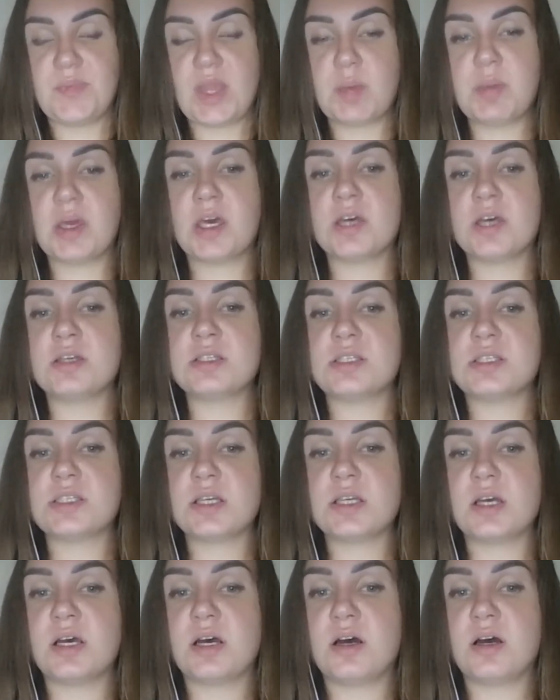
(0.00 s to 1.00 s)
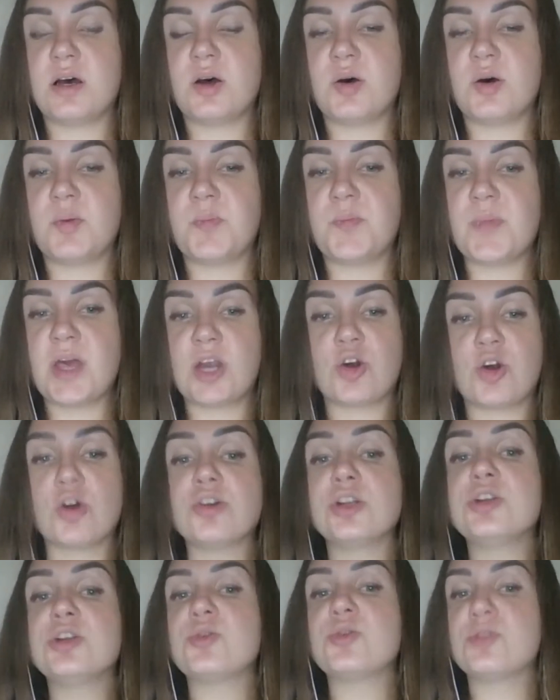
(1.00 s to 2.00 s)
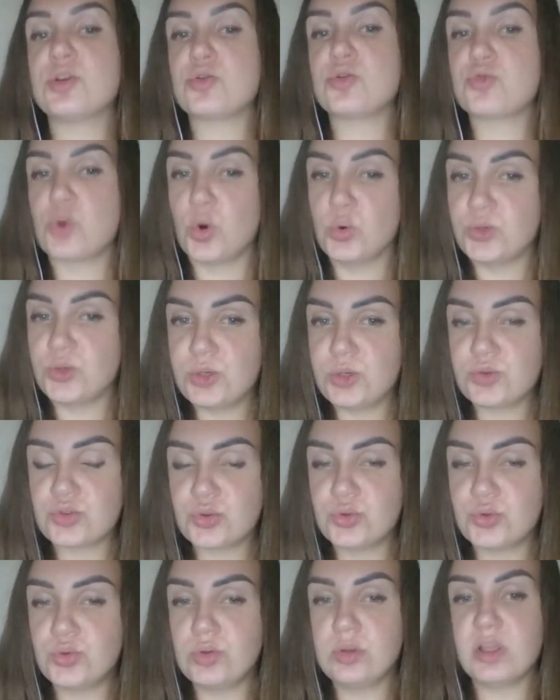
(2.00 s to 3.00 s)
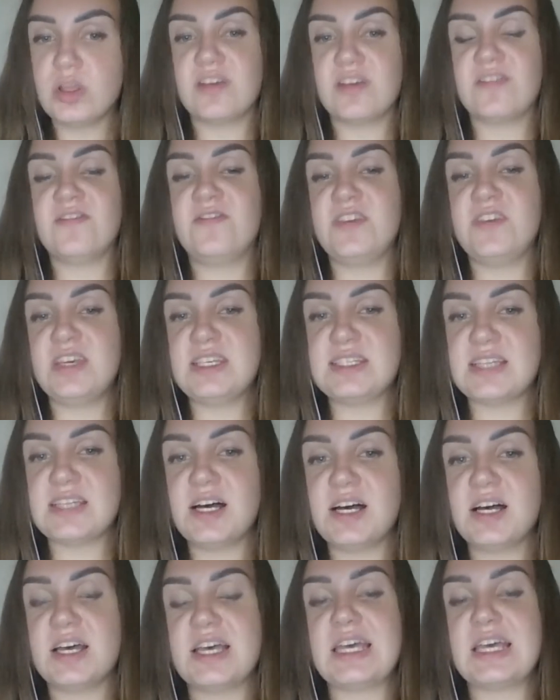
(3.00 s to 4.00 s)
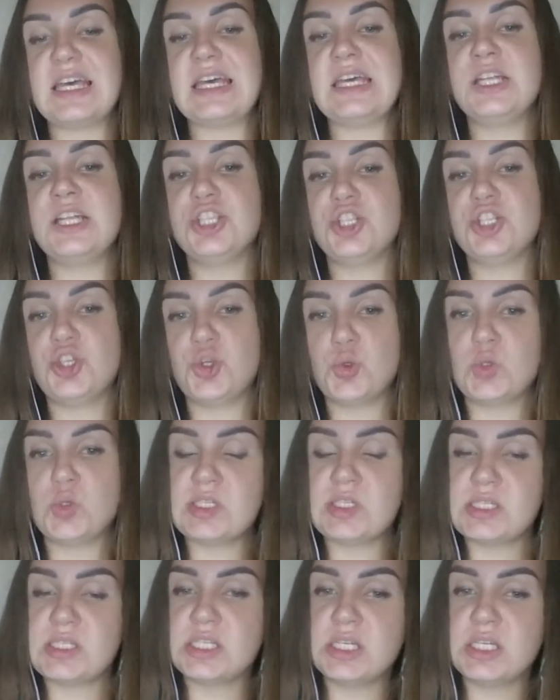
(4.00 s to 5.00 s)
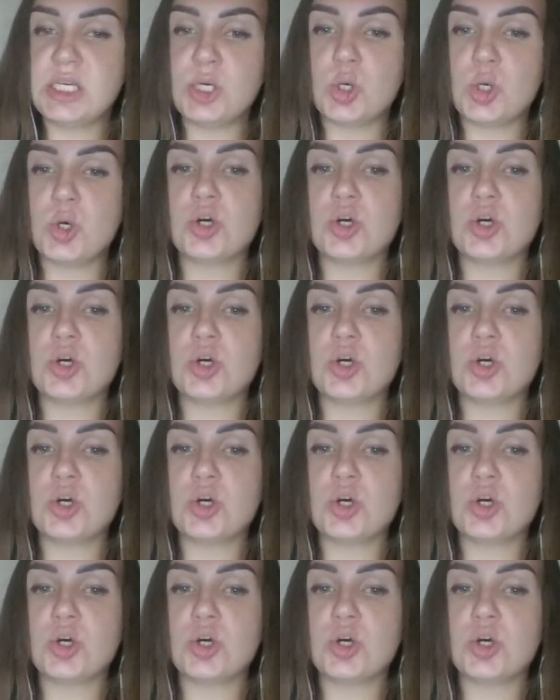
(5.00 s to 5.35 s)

because according to the routing rule, Visa in USD